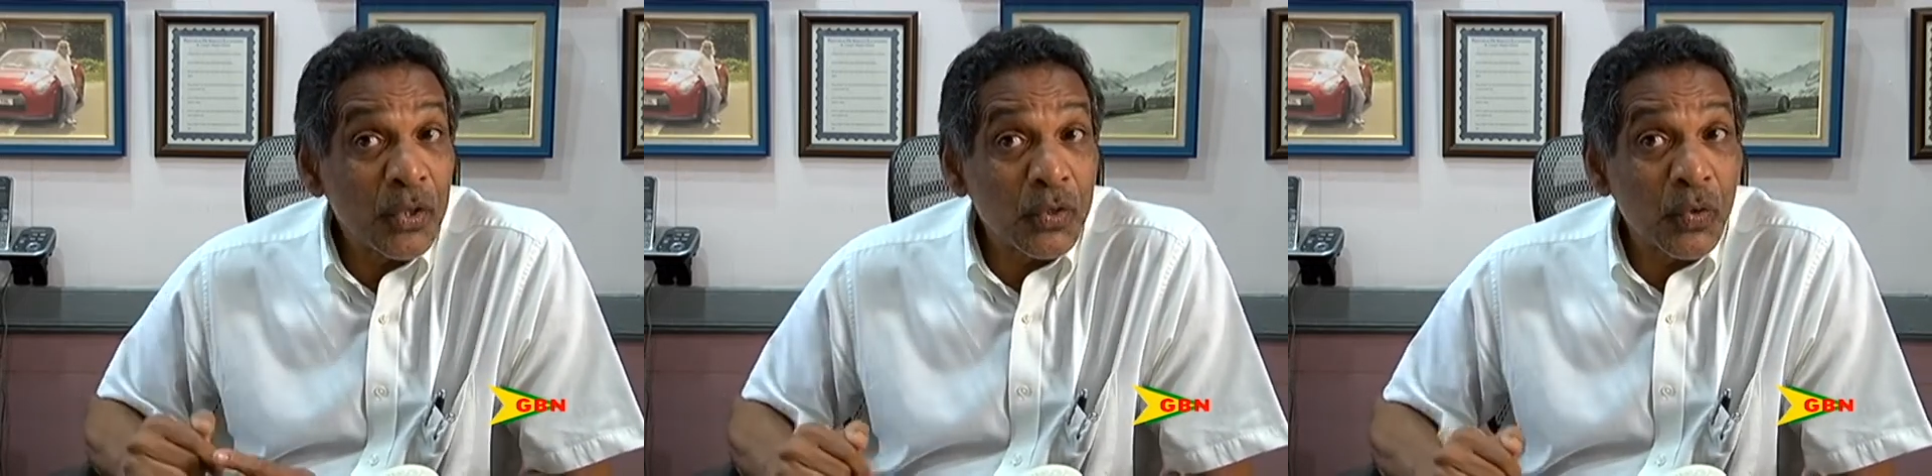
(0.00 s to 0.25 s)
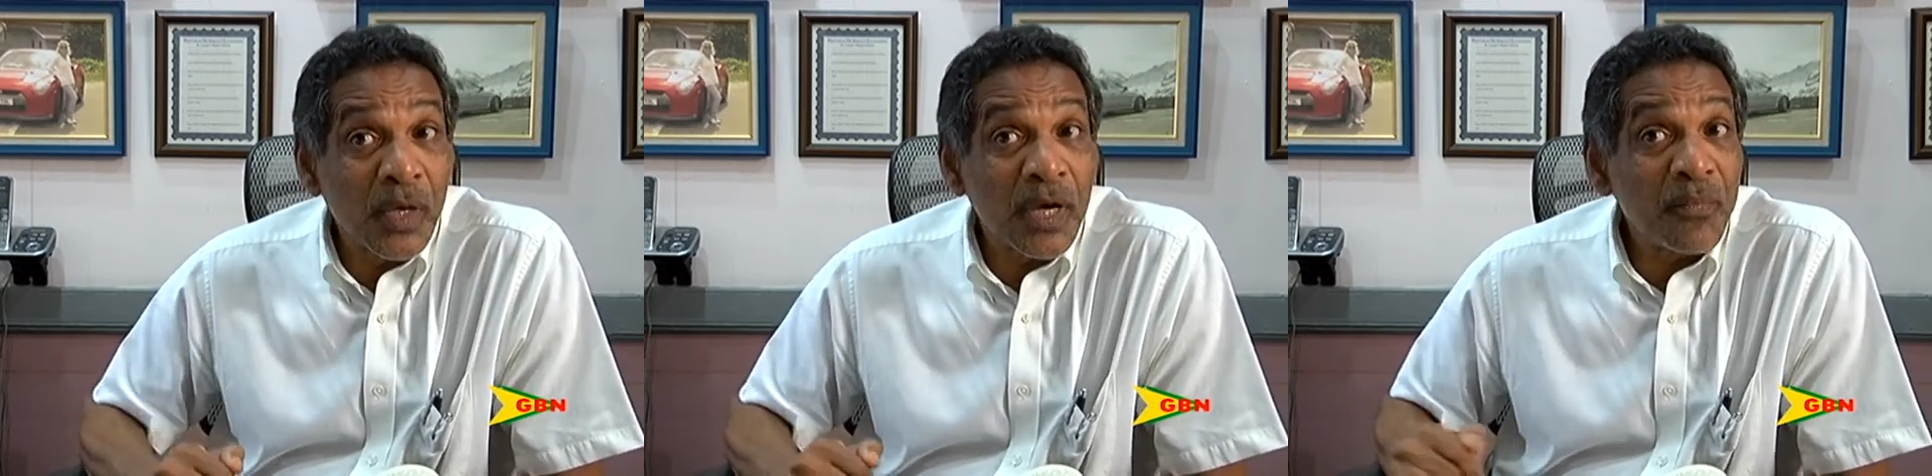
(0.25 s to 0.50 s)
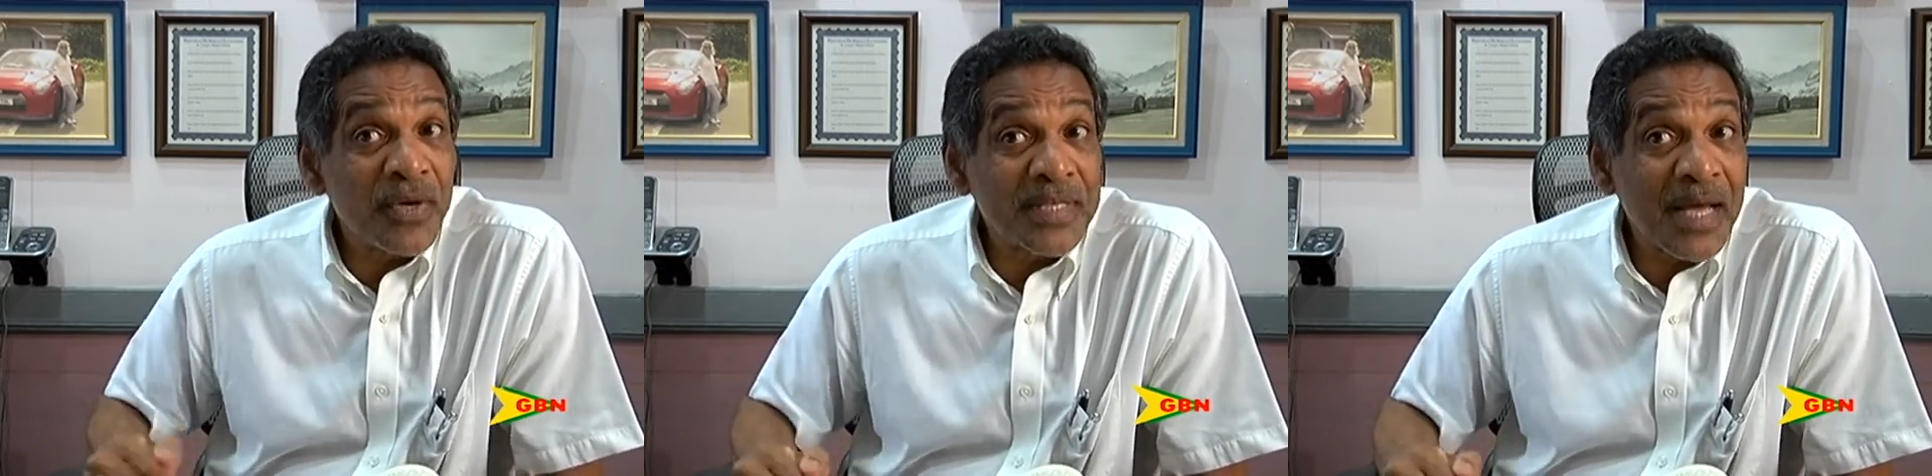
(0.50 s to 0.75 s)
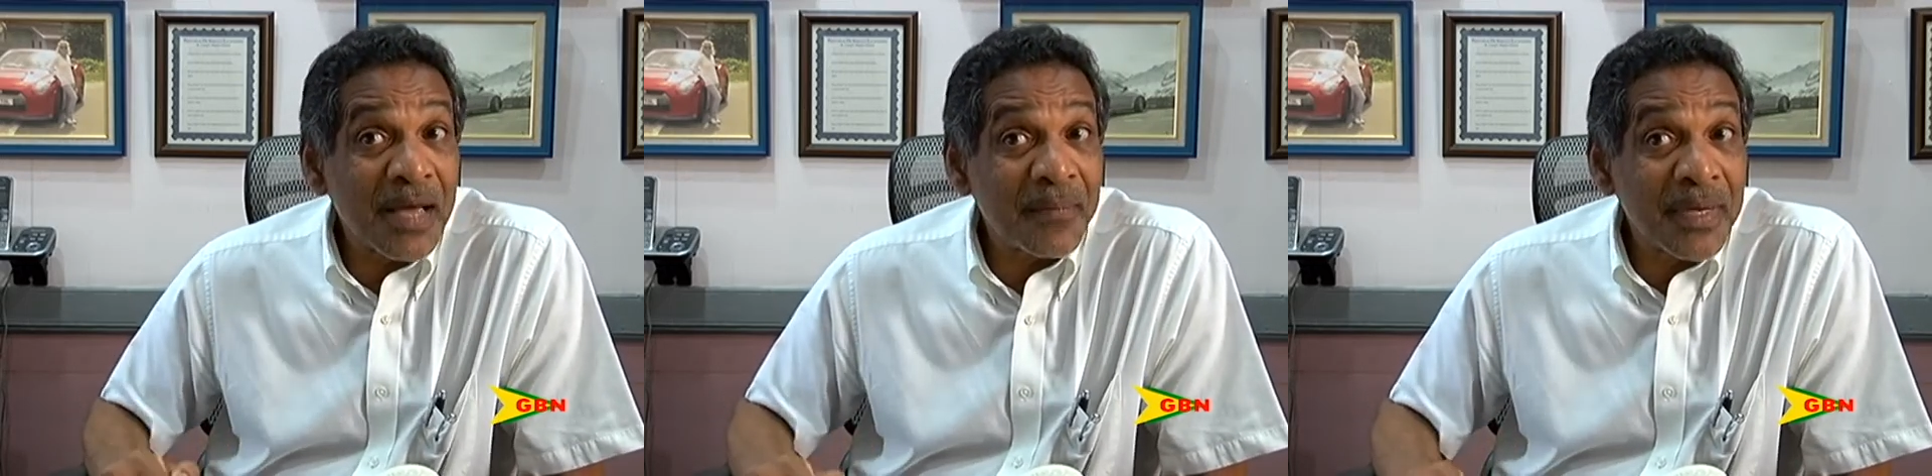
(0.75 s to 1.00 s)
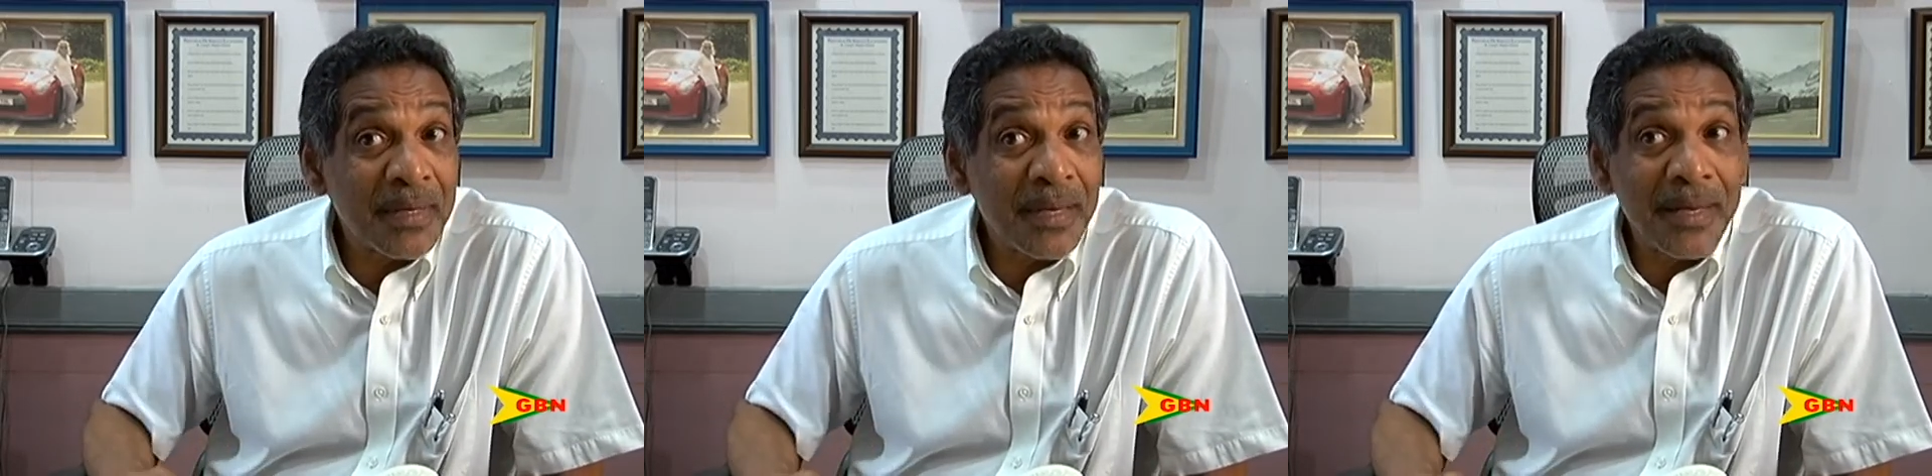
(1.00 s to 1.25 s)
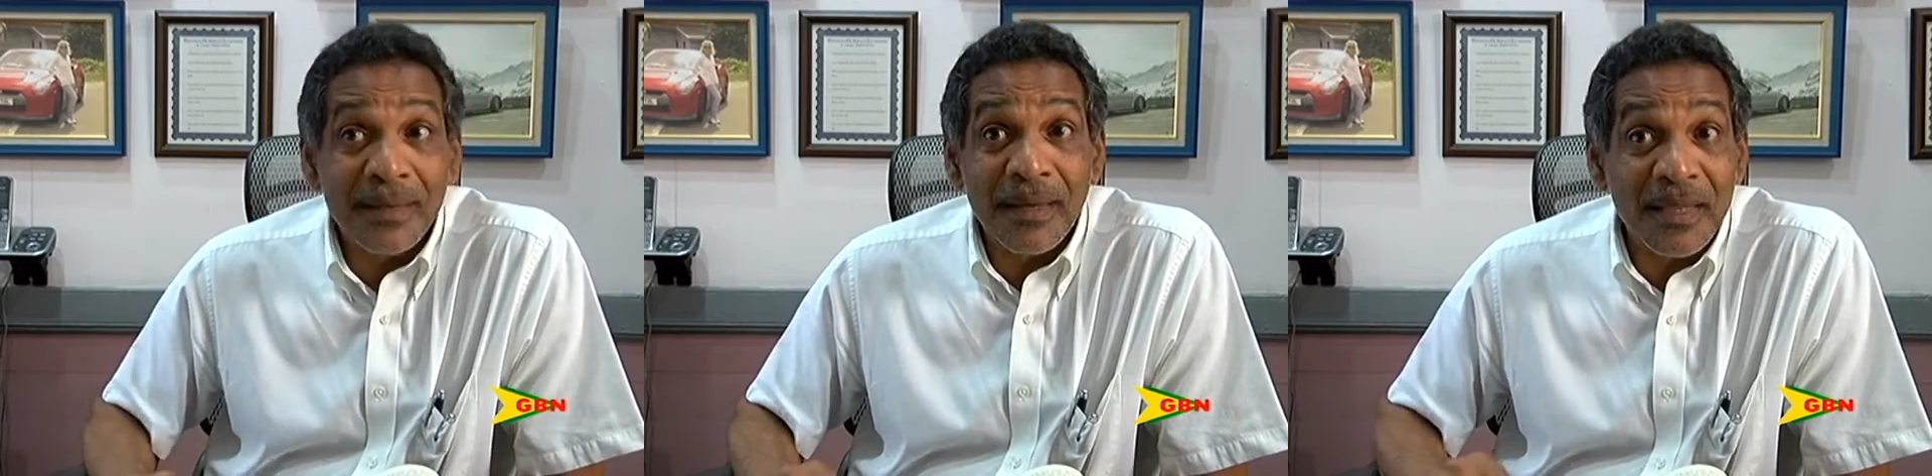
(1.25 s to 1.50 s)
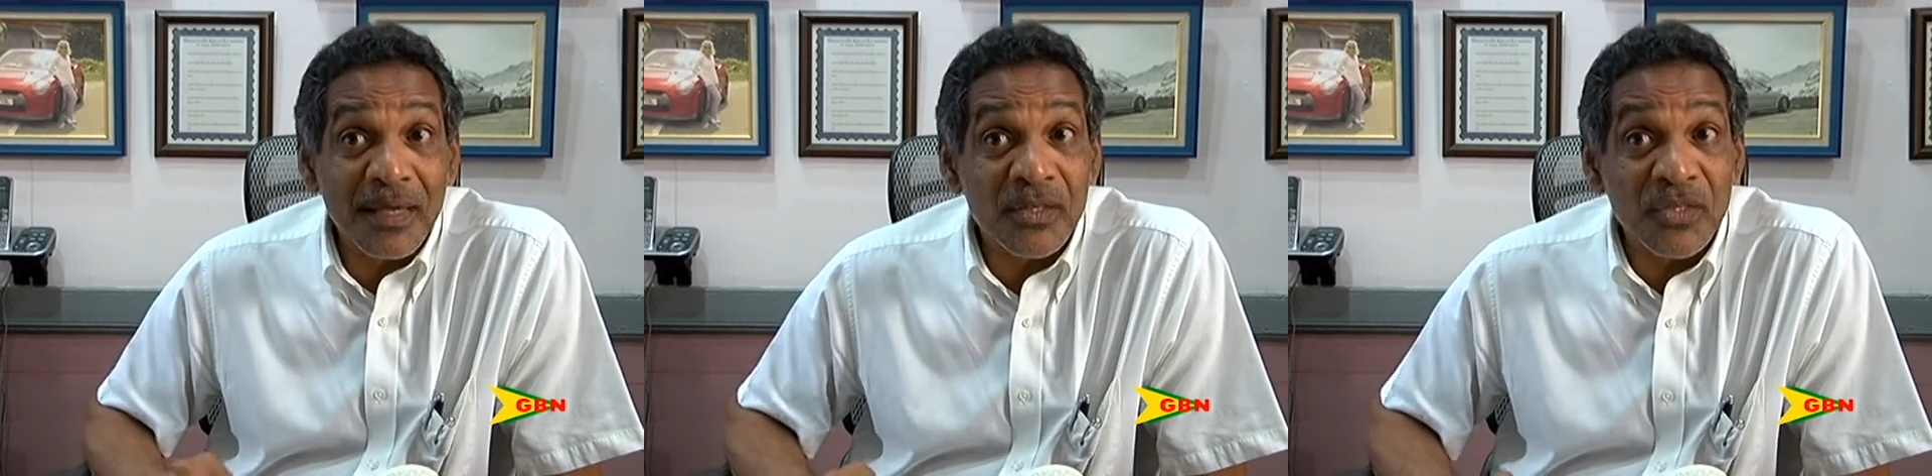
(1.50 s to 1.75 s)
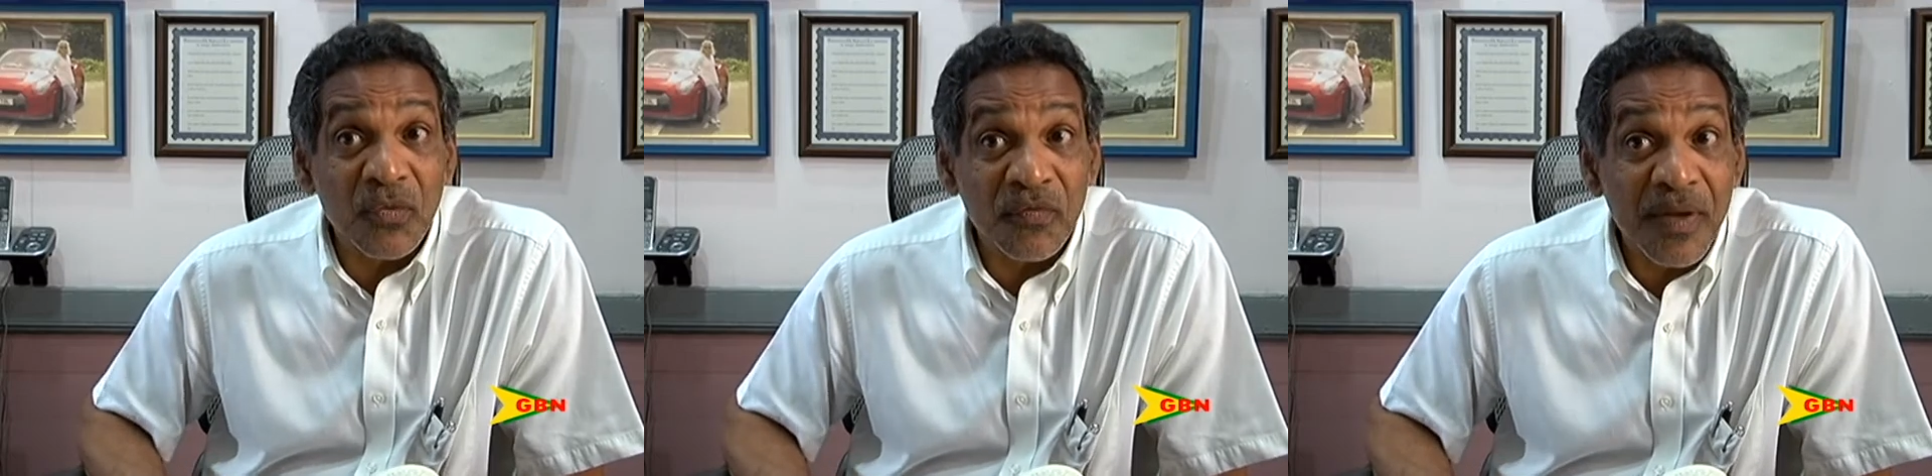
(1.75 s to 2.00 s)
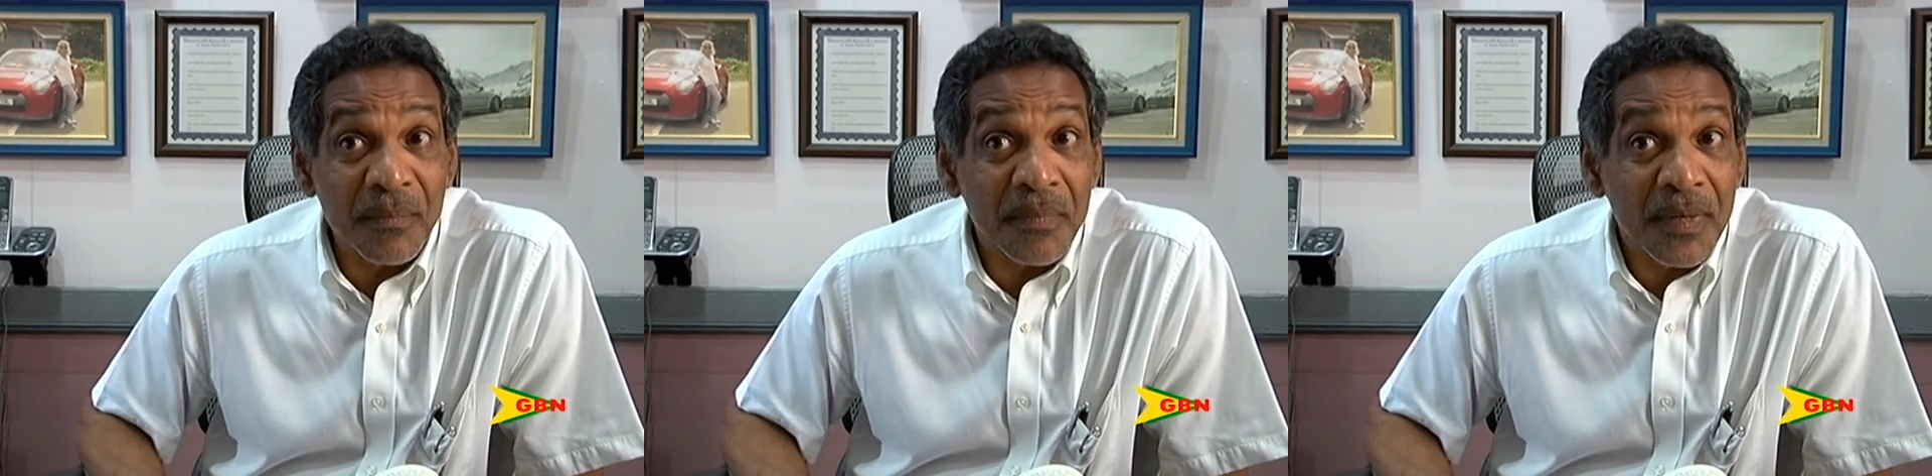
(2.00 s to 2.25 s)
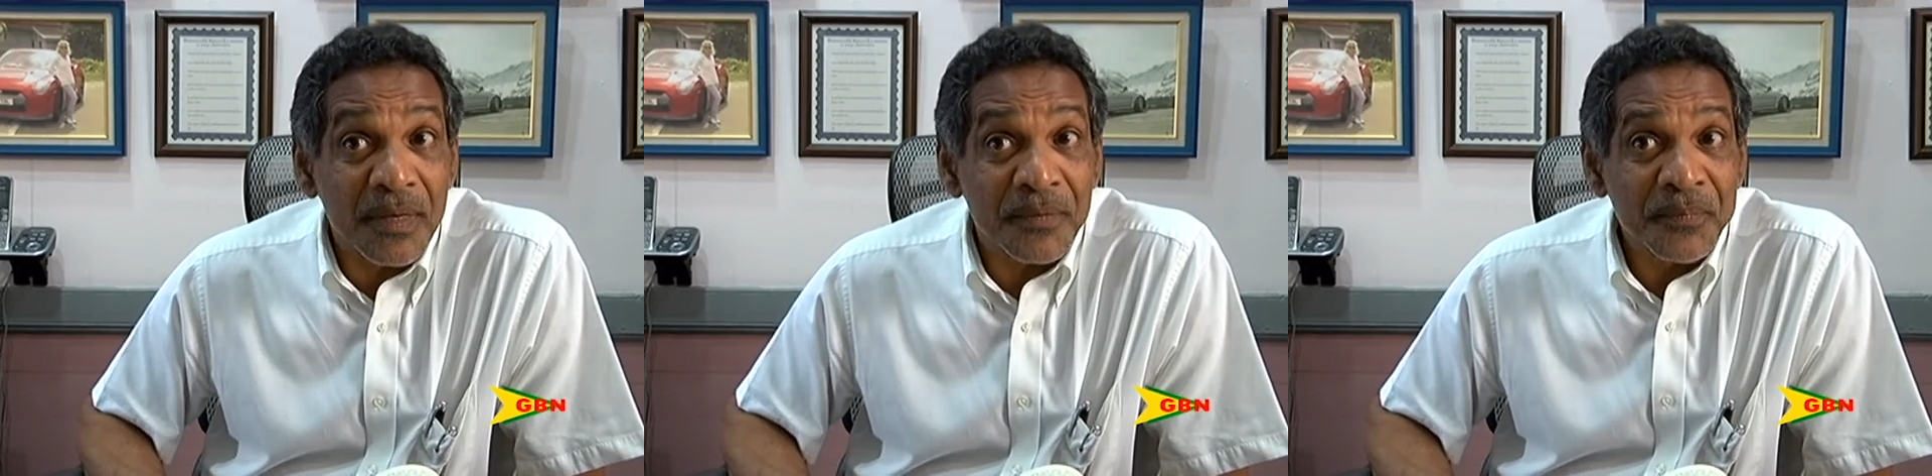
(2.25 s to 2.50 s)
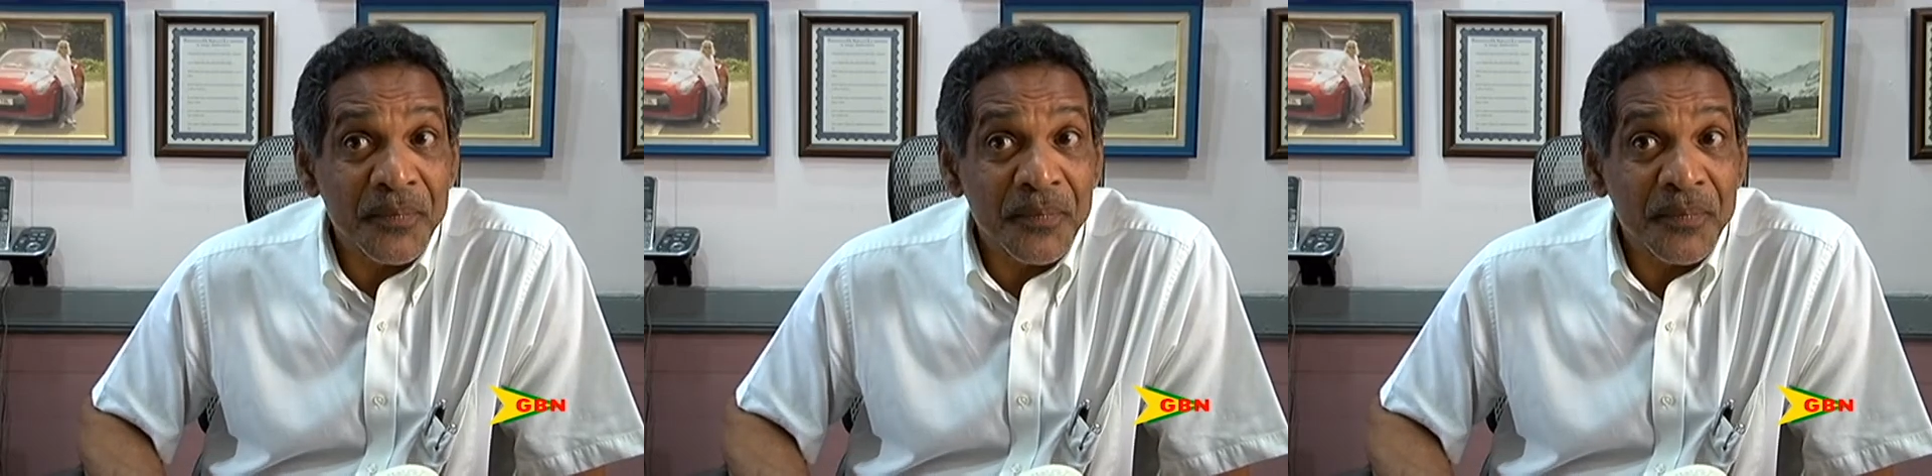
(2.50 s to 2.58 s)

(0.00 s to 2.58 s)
So come retirement date, I think it's November,